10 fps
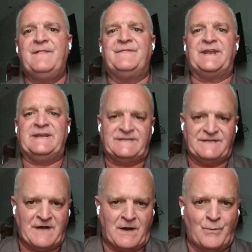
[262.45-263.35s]
that he
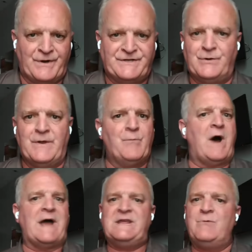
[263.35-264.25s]
did not want to do, and
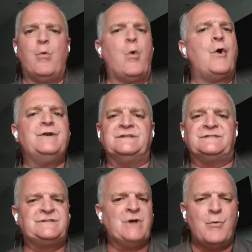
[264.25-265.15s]
why he warned us
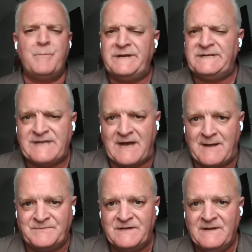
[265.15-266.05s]
so many
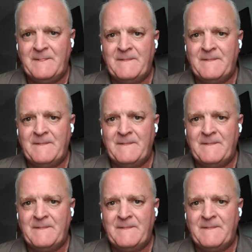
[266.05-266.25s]
times.